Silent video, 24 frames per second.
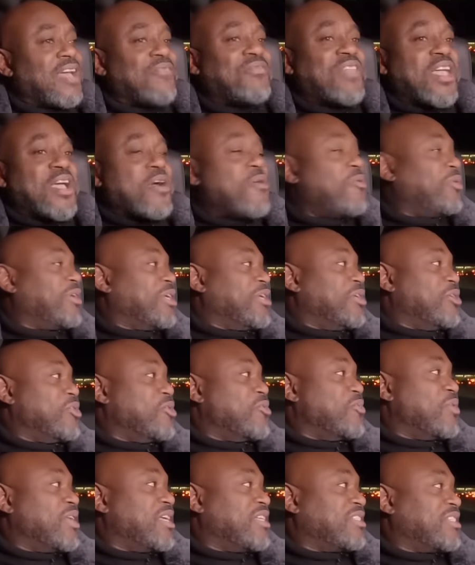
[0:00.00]
if they only
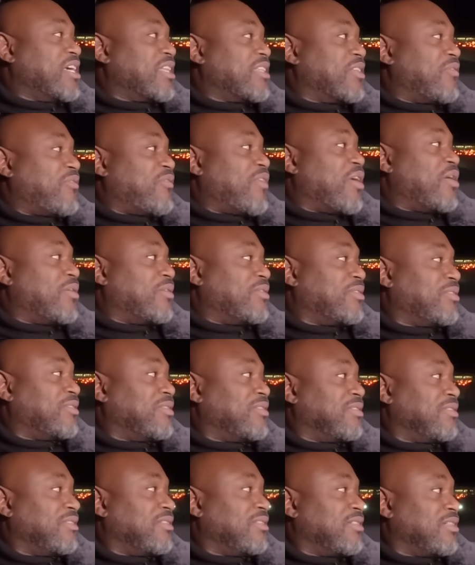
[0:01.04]
knew what each other felt,
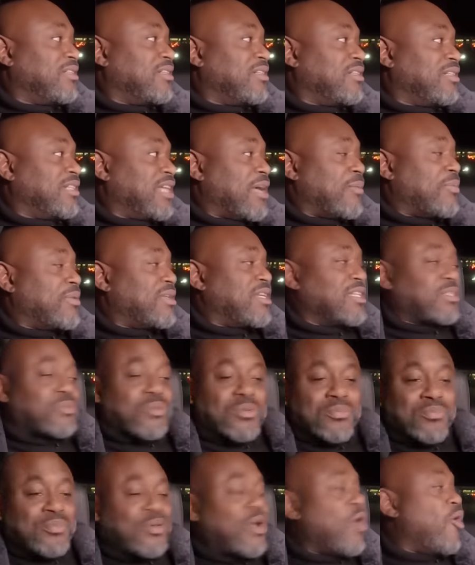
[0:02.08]
they would,
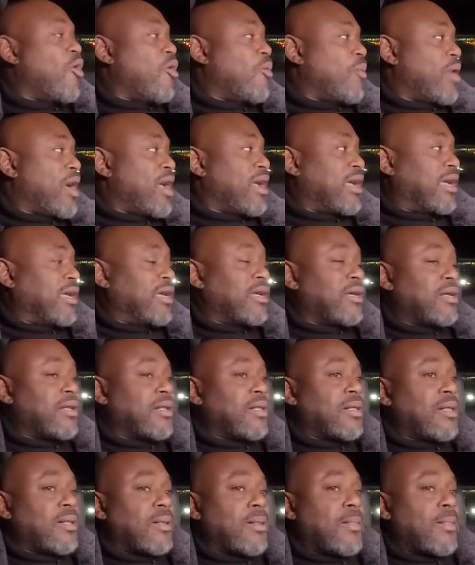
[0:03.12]
this would go away. Mm-hmm.